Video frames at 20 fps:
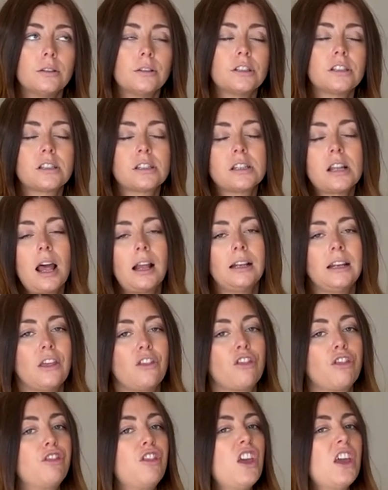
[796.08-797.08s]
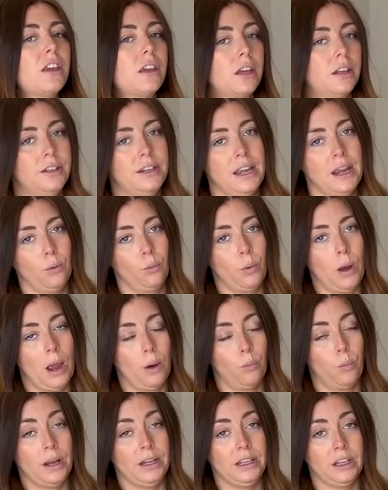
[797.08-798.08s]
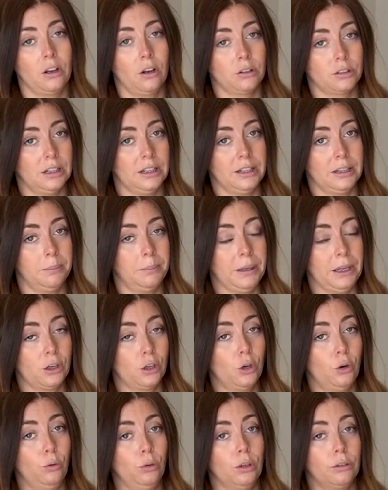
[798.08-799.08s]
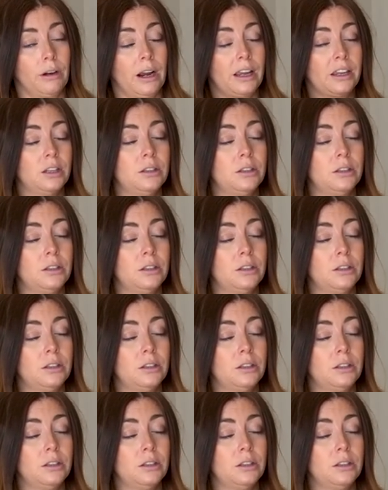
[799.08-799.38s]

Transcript: slightly thicker knitwear when it got a little bit cooler.